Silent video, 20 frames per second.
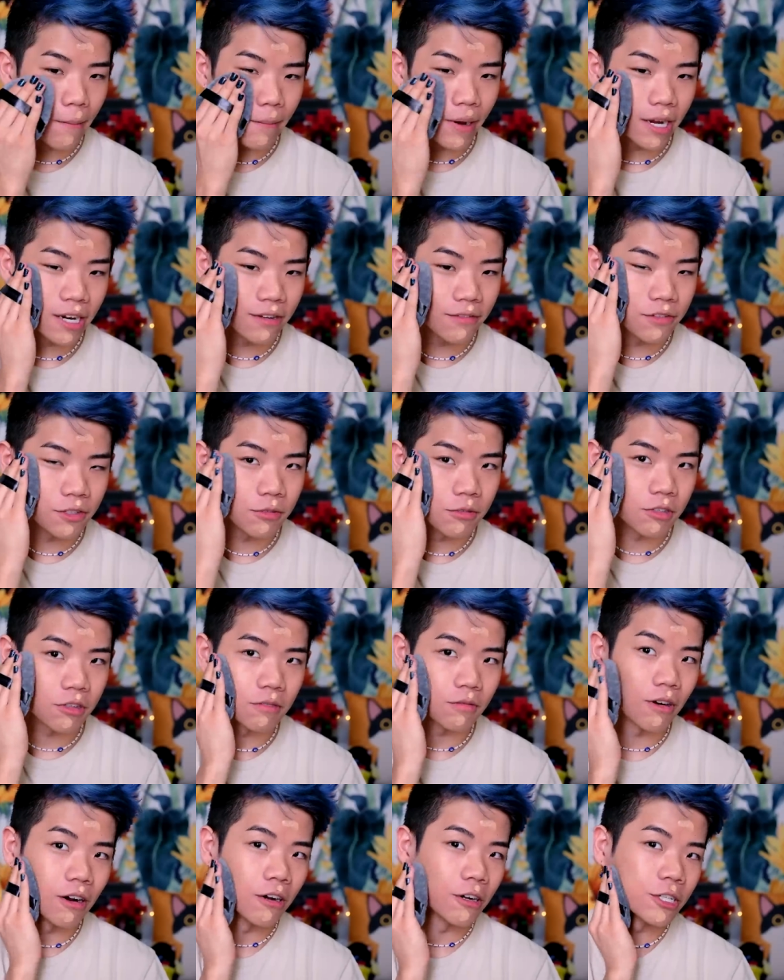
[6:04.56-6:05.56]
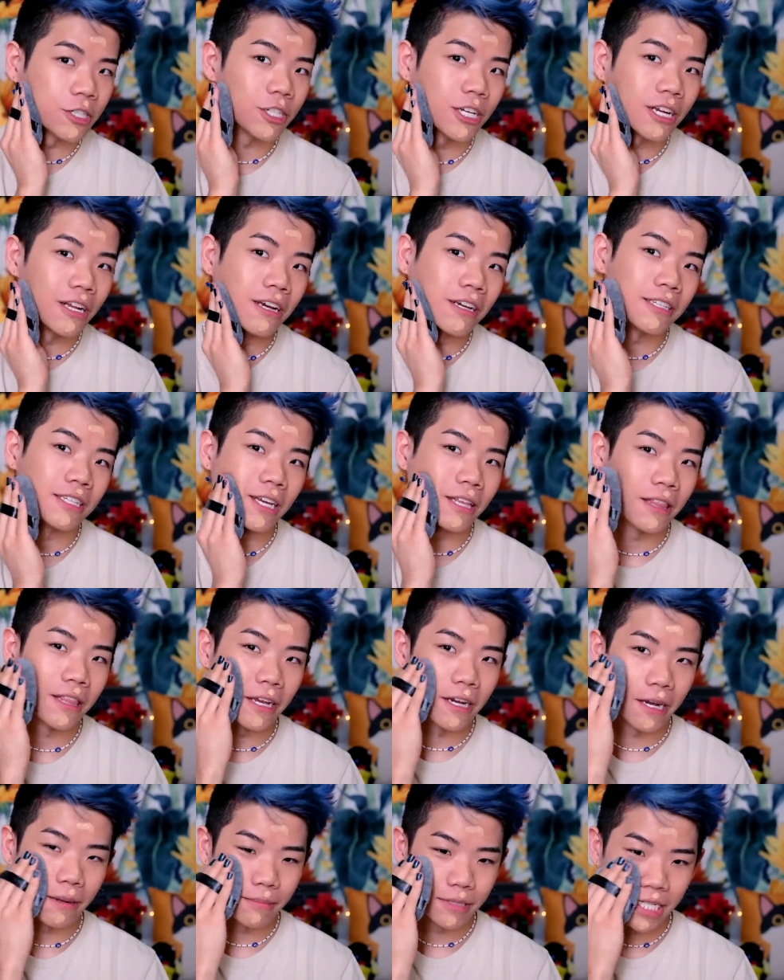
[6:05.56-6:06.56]
I might have used the wrong shade because I
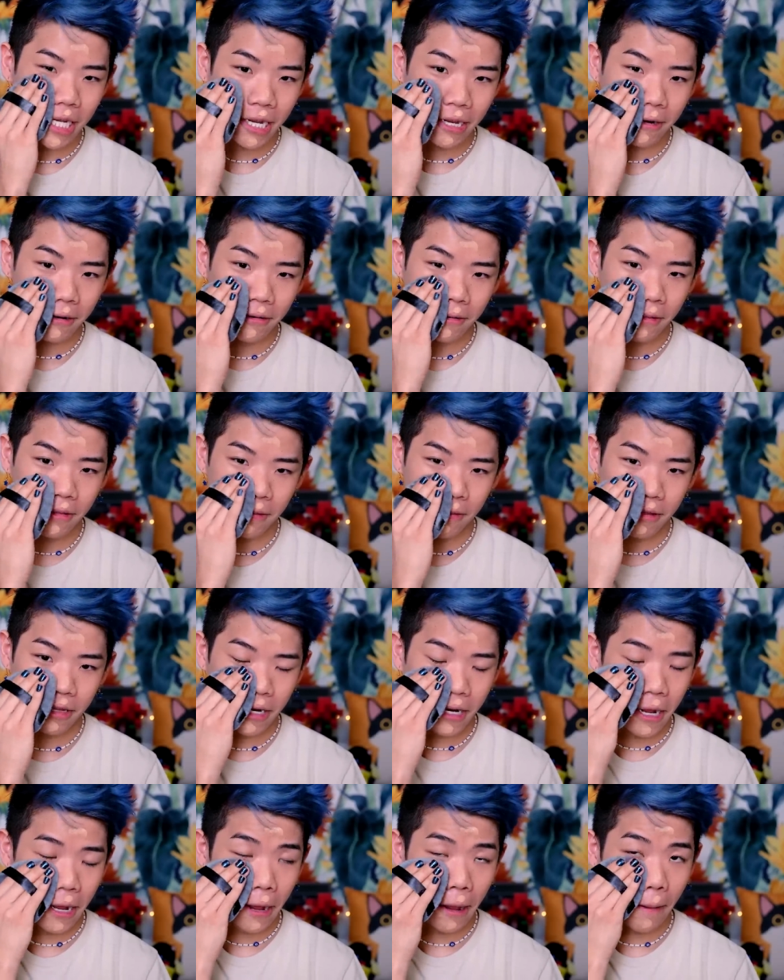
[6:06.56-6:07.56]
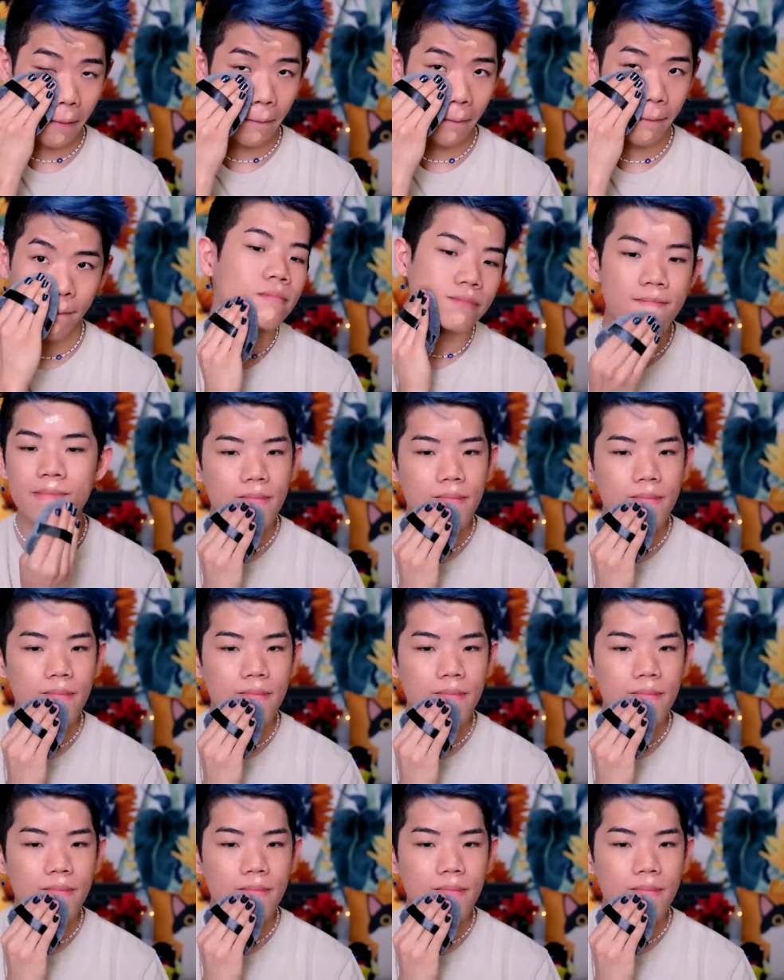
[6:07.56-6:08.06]
think I'm tanner than I am.